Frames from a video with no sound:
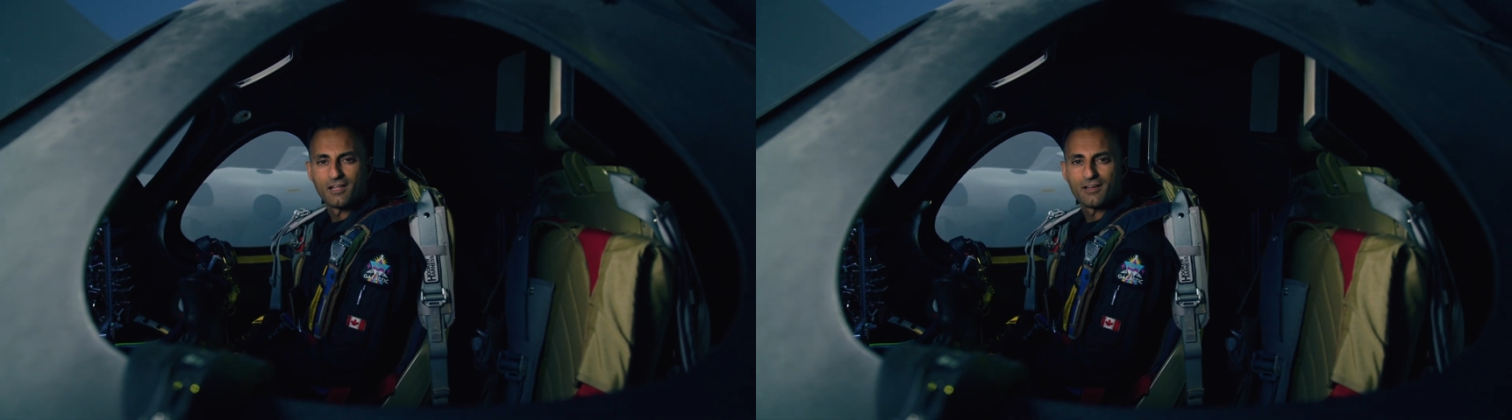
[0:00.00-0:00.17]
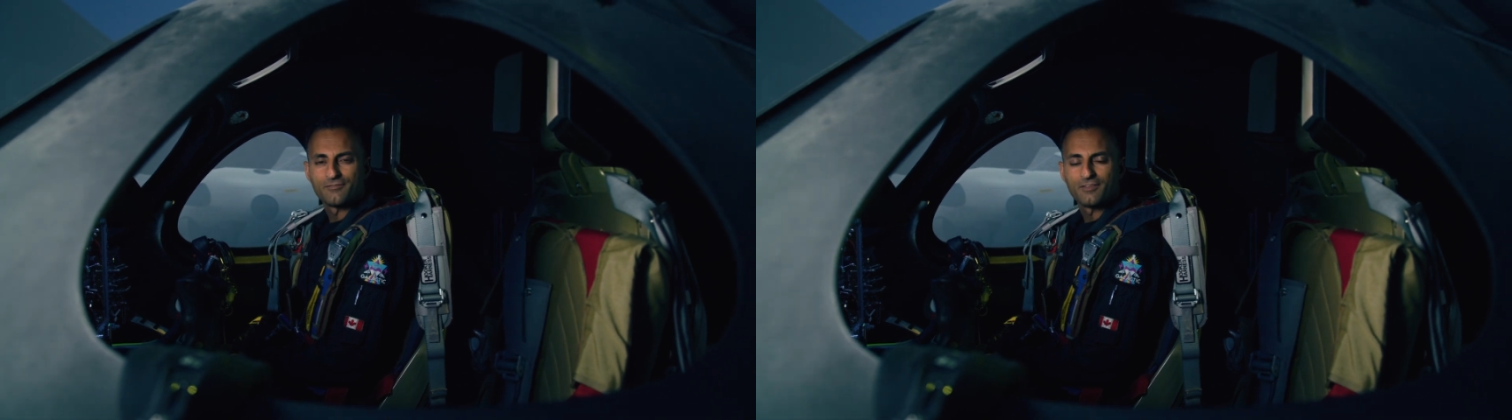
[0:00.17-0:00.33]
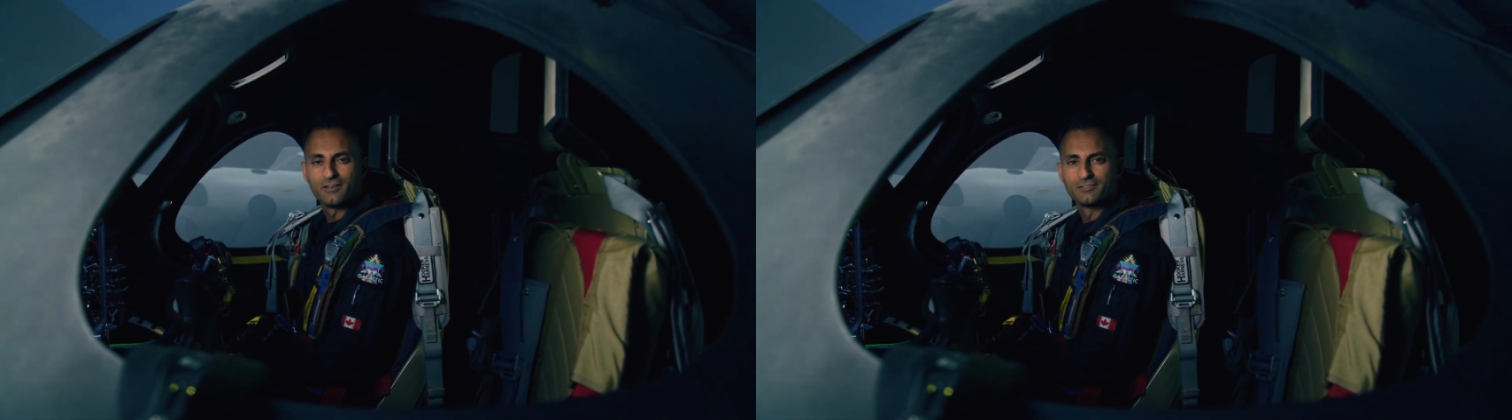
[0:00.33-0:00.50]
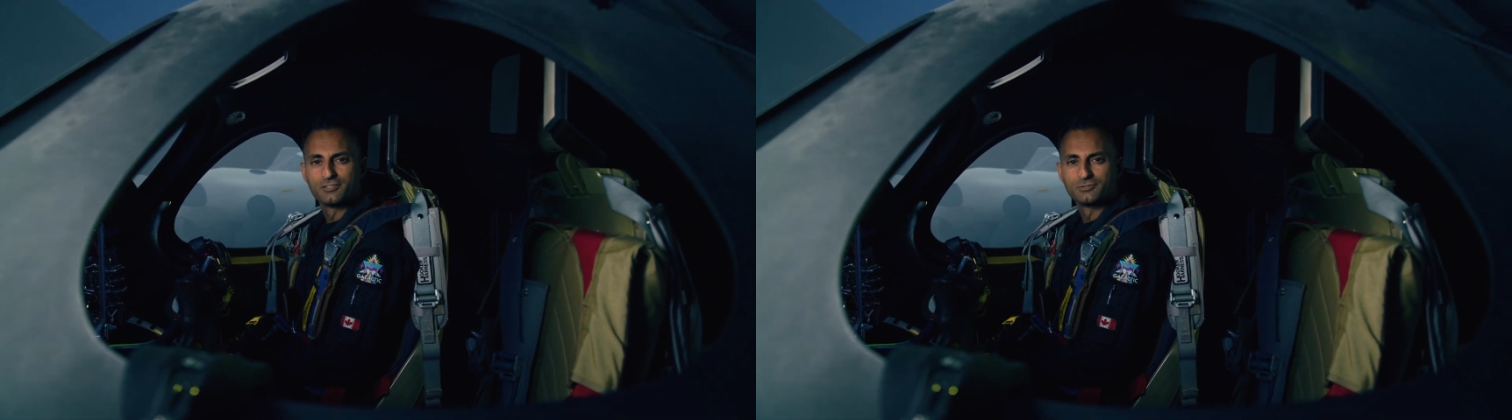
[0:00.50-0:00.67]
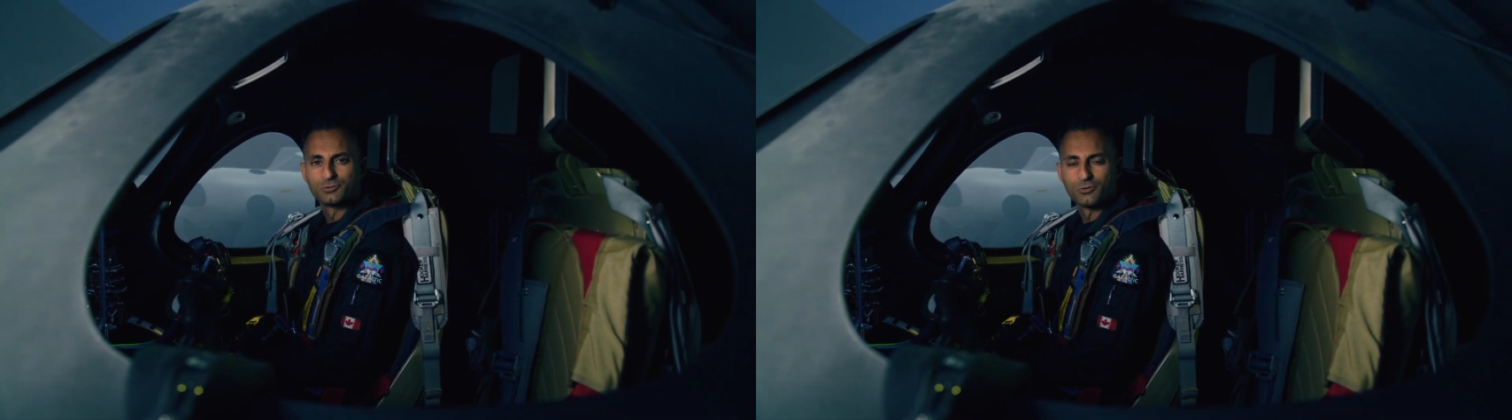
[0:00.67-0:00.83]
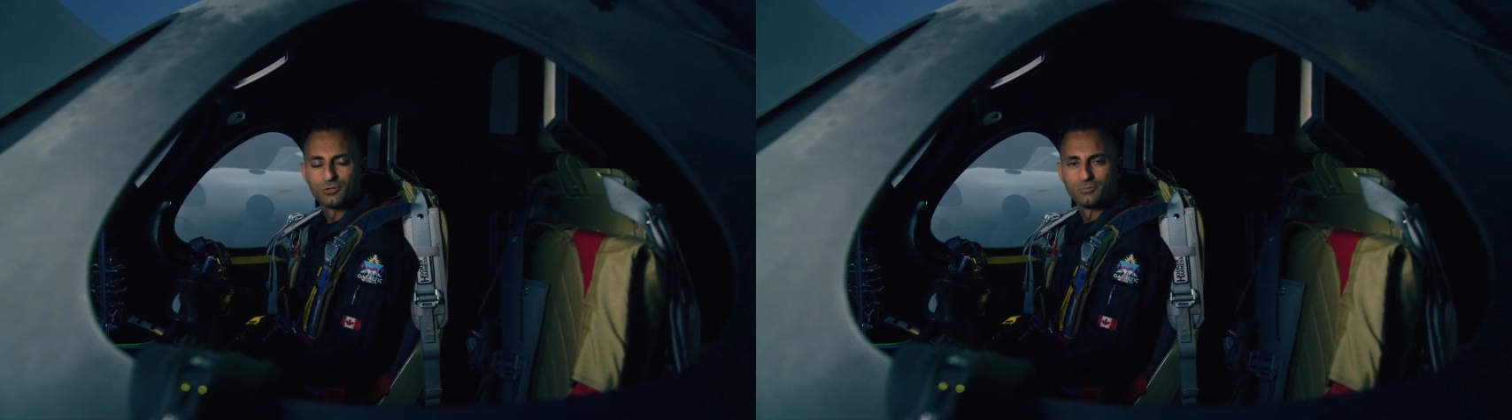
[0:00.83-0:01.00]
laugh
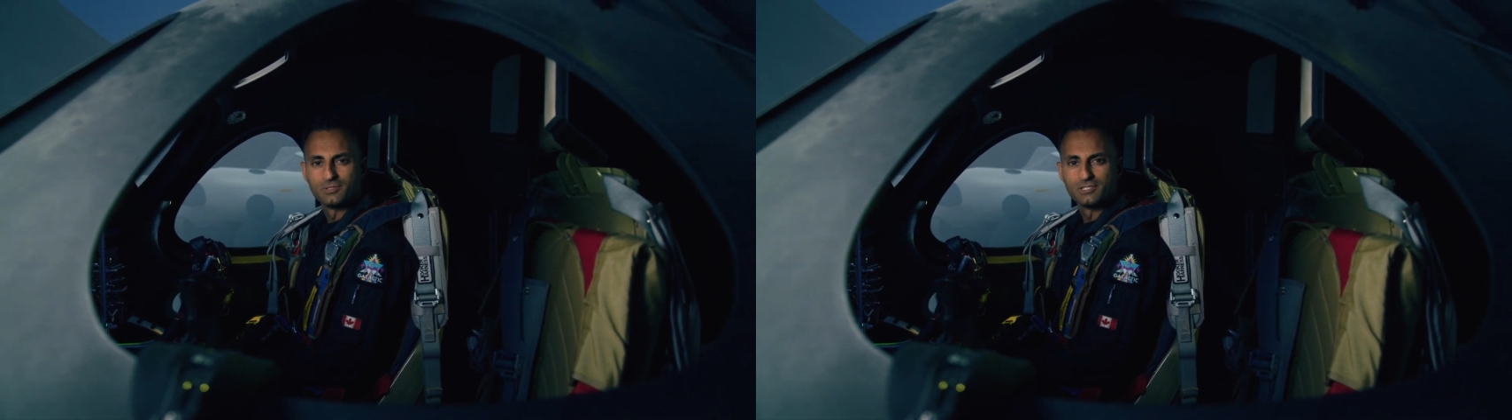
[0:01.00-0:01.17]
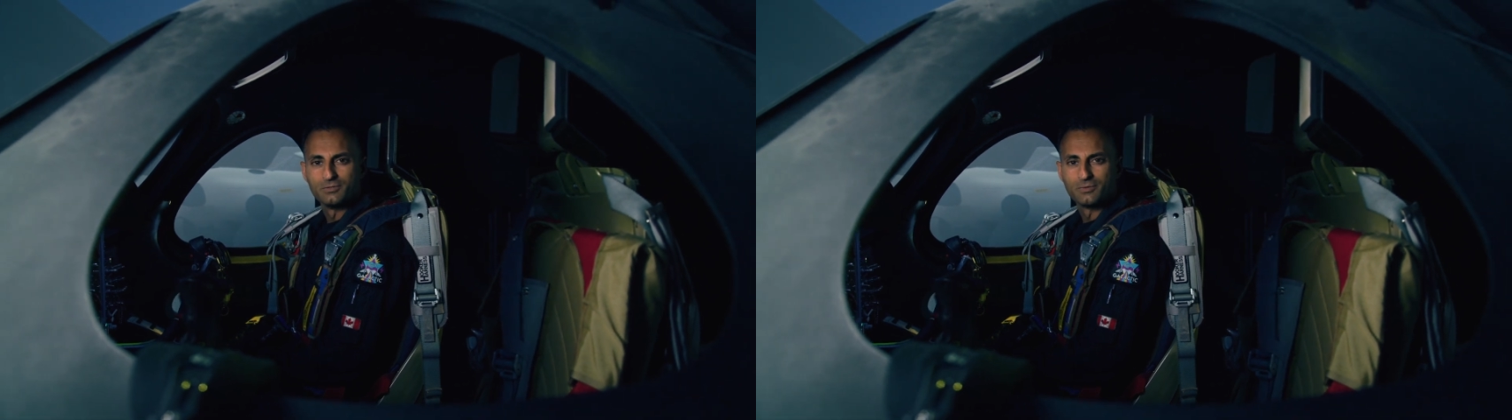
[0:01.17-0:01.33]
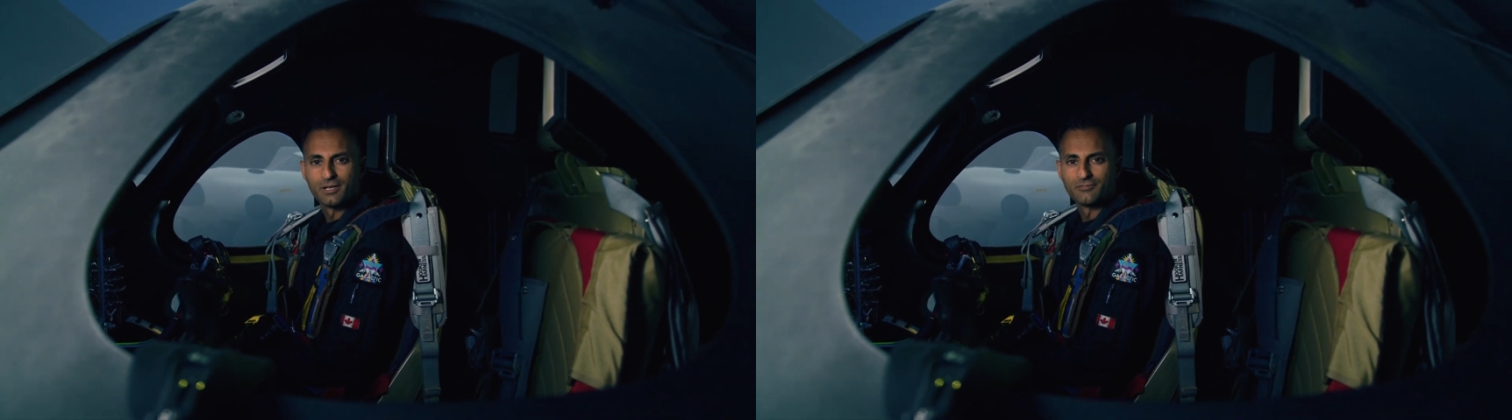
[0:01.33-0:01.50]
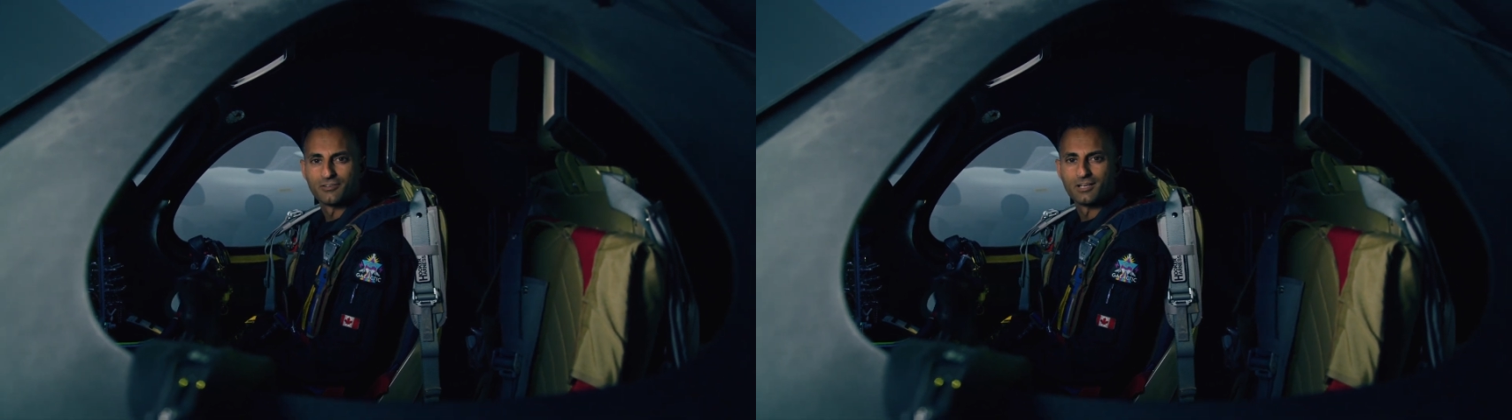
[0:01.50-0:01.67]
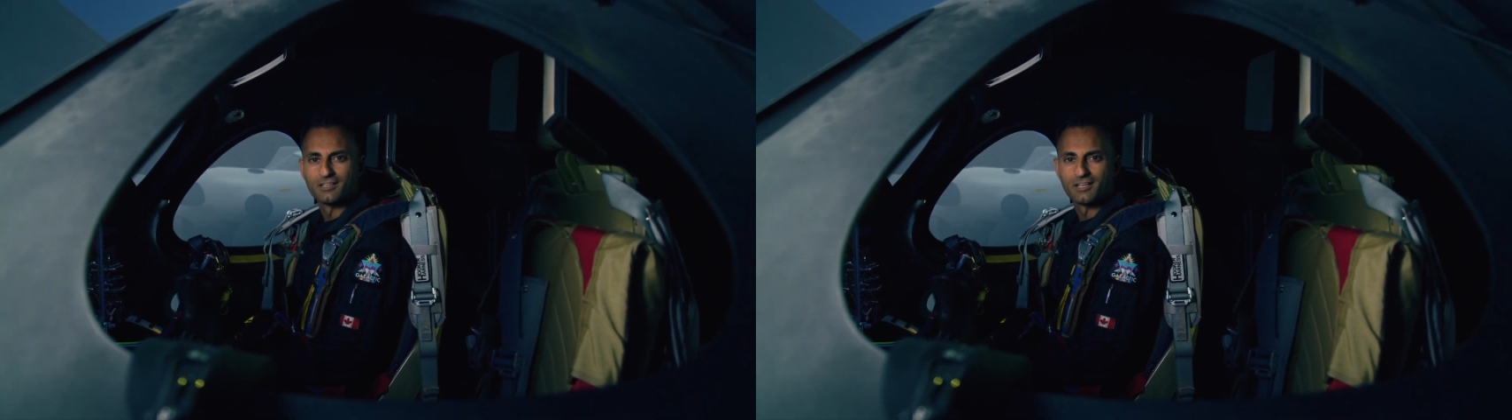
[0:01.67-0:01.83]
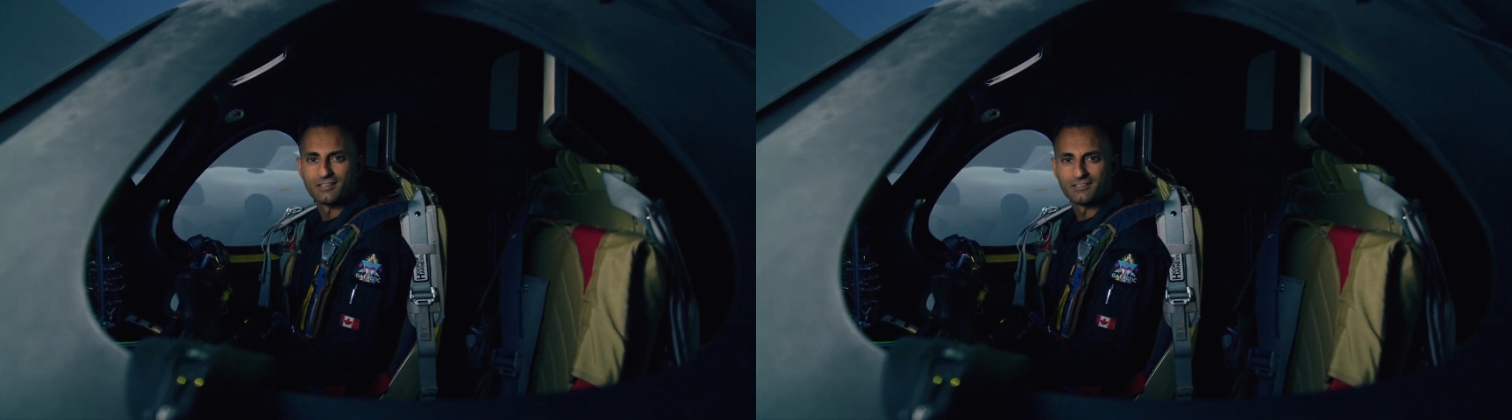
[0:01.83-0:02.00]
uncontrollably whenever
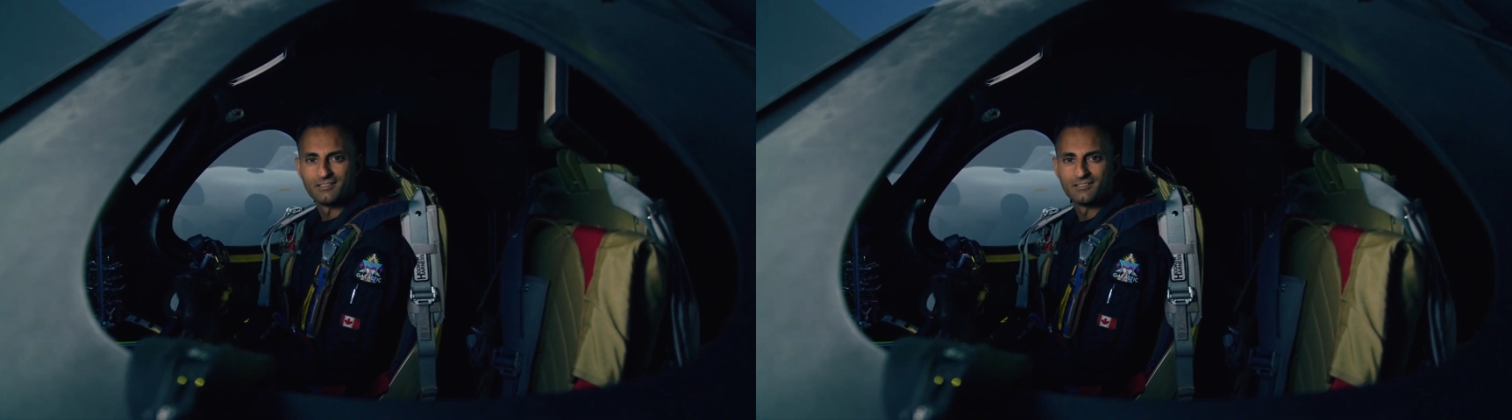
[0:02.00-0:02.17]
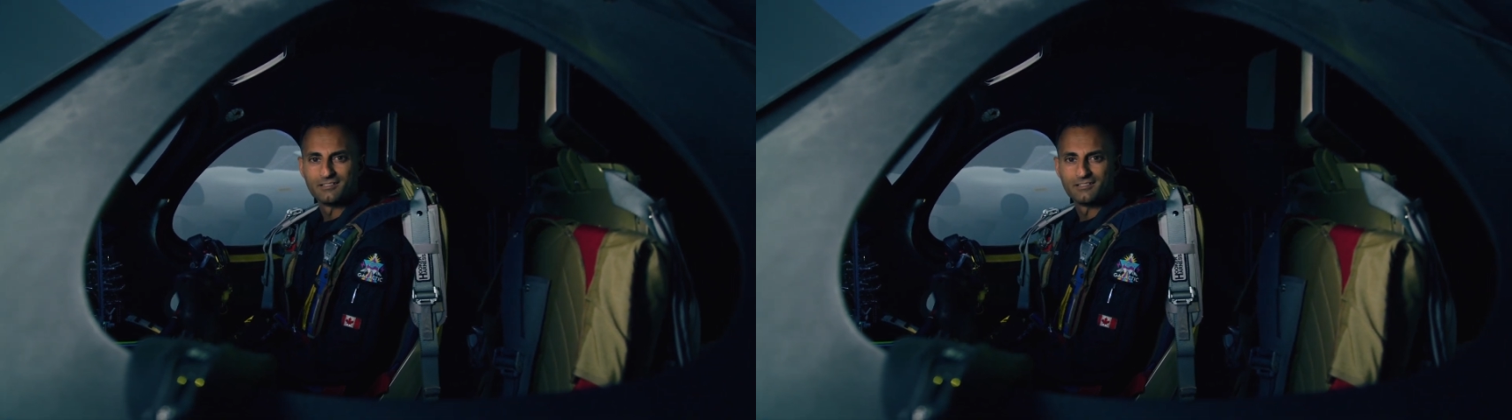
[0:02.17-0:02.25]
I like.